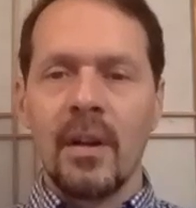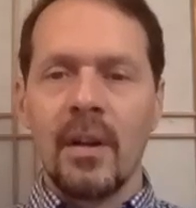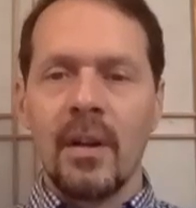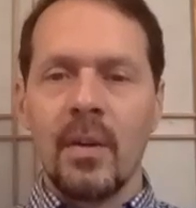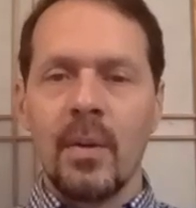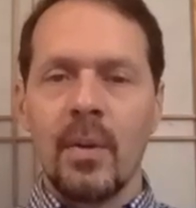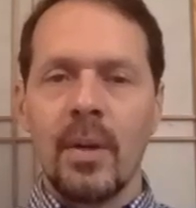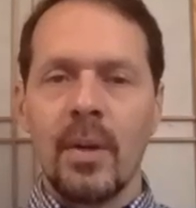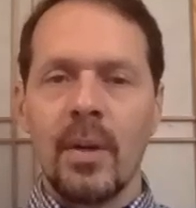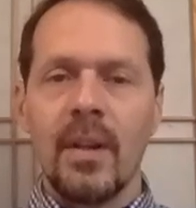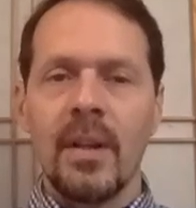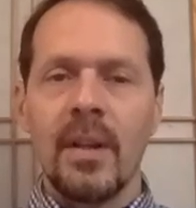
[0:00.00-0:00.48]

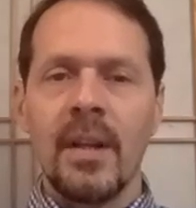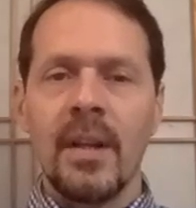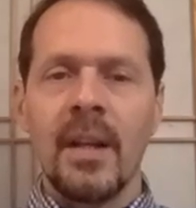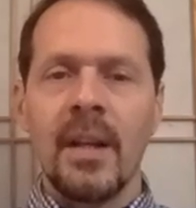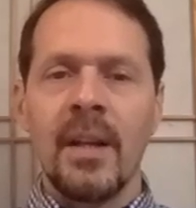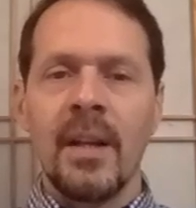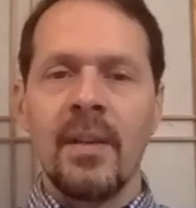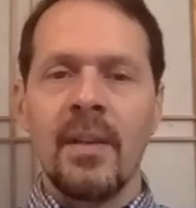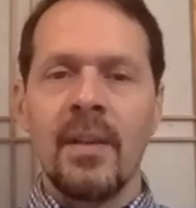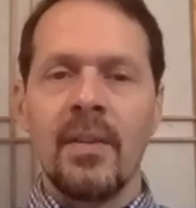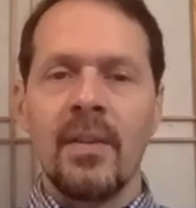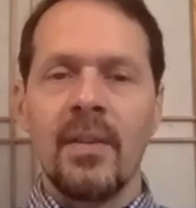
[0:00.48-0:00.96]
quickly
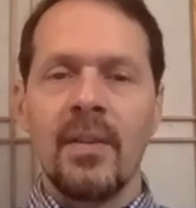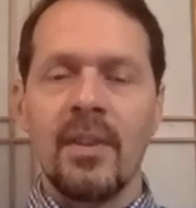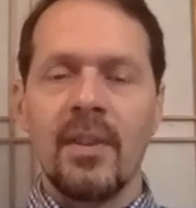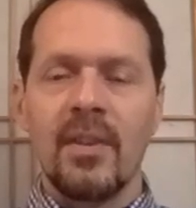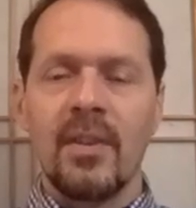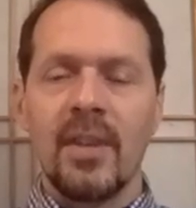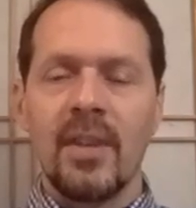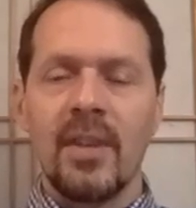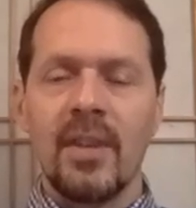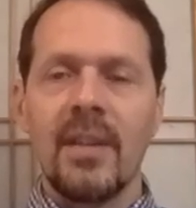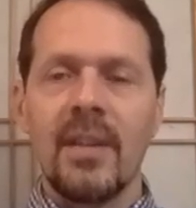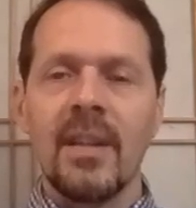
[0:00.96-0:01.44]
and
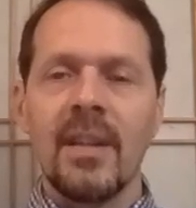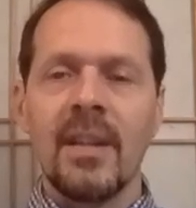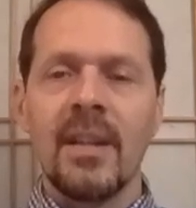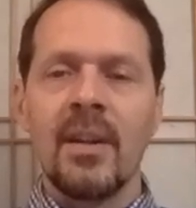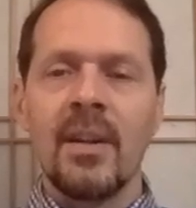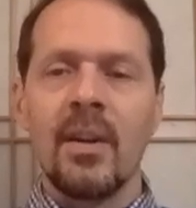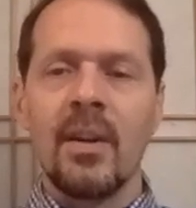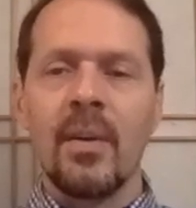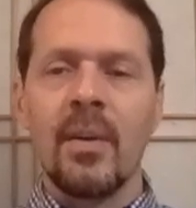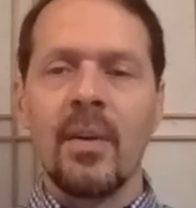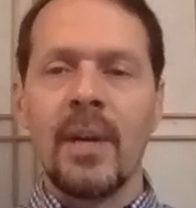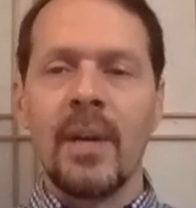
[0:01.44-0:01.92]
succinctly
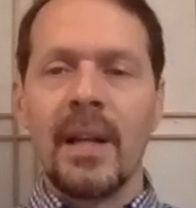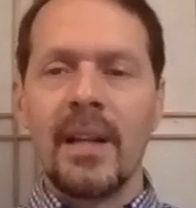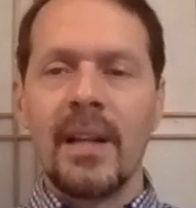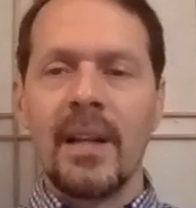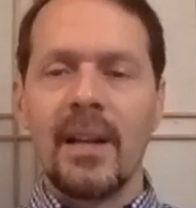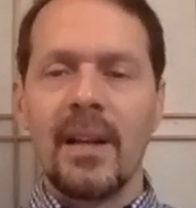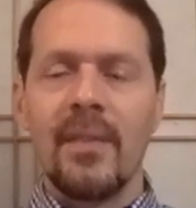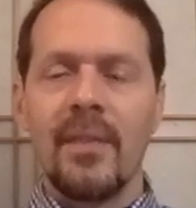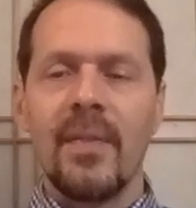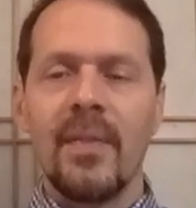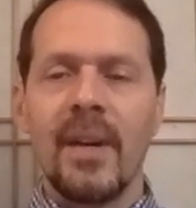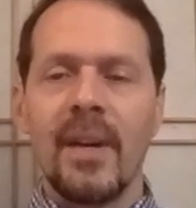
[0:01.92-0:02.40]
go and
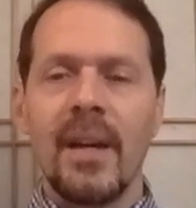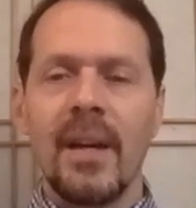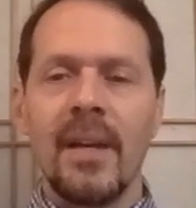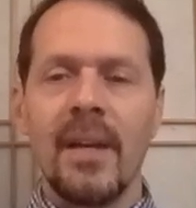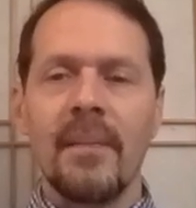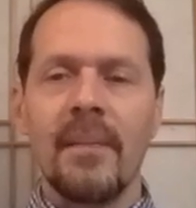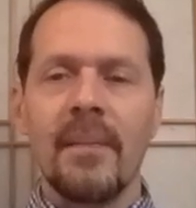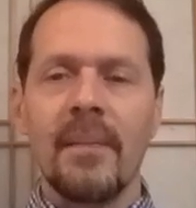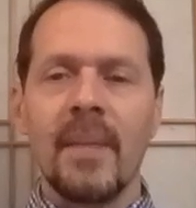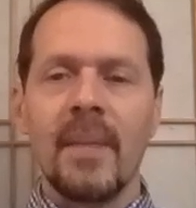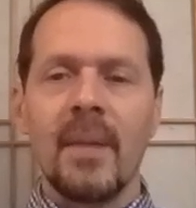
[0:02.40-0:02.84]
identify,